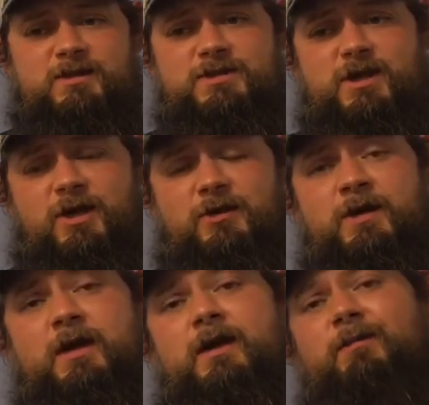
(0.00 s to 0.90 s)

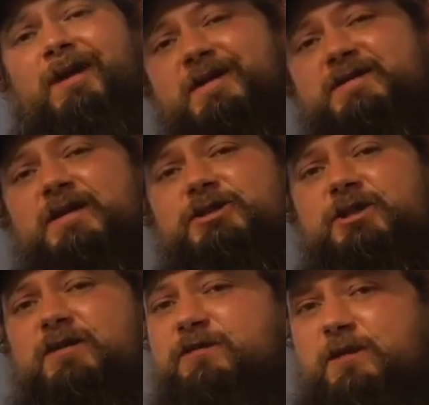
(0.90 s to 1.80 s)
So my
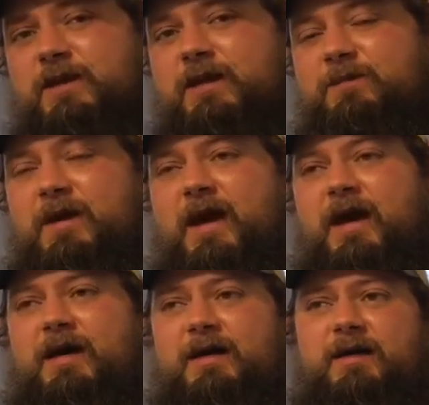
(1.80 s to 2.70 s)
decision to flip,
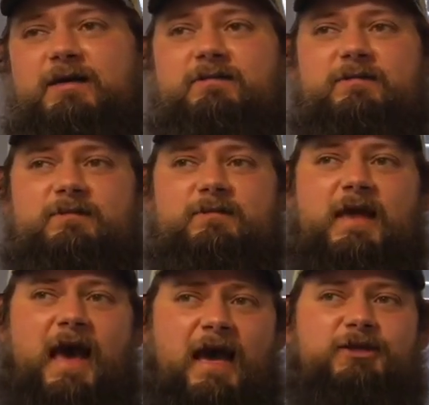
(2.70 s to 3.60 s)

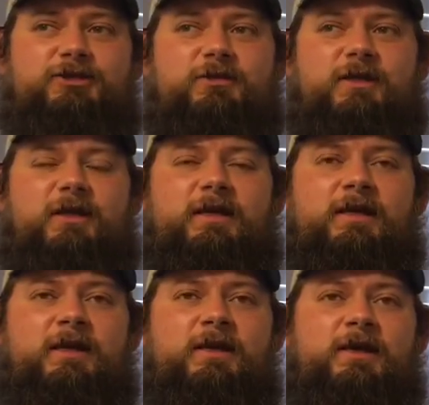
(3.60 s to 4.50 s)

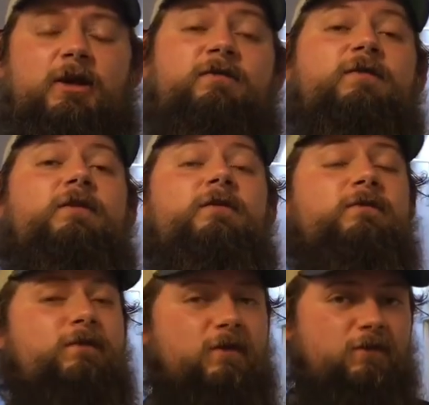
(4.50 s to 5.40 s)
actually, or
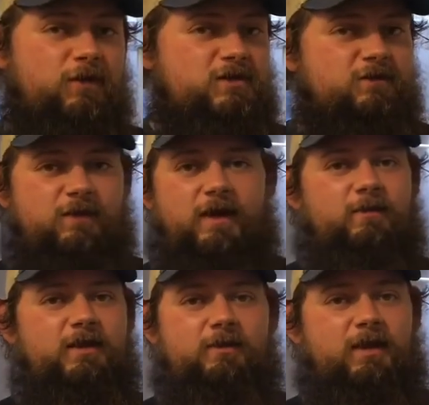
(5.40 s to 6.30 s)
for friends and
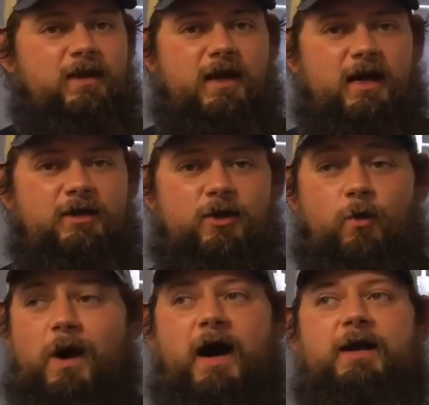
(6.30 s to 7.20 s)
family that may not know
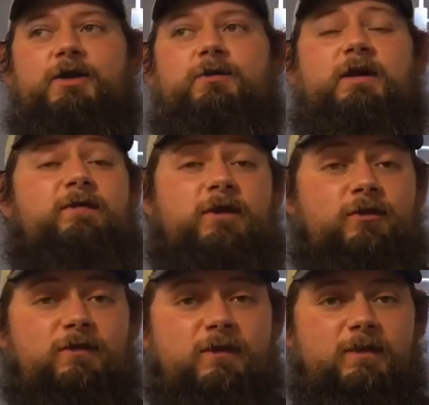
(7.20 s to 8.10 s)
why you would even
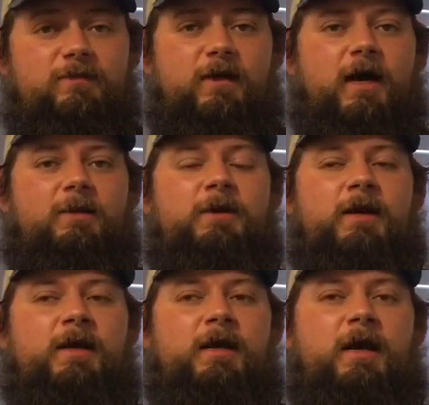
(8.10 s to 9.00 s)
do a flip-flop,
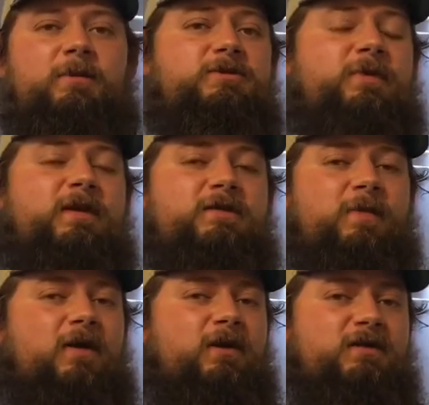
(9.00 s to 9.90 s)
it's because
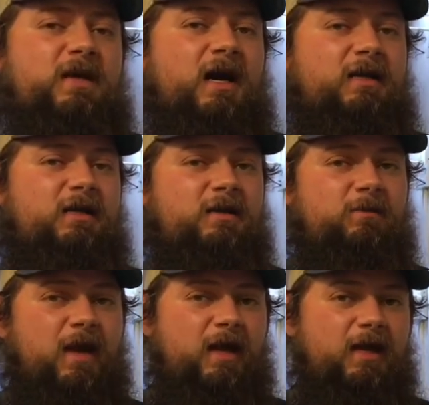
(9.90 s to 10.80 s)
Mount Katahdin
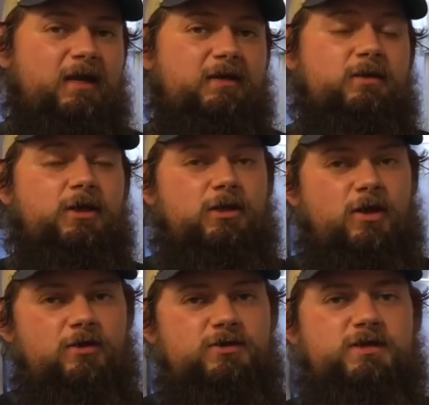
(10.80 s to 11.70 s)
in Maine
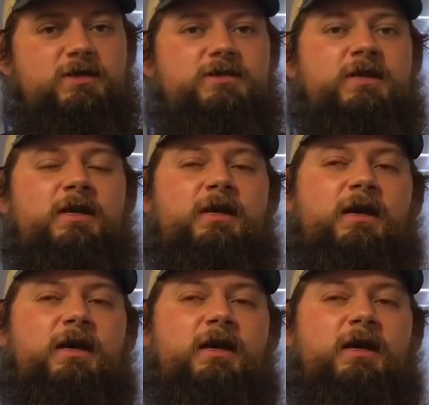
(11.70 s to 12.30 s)
closes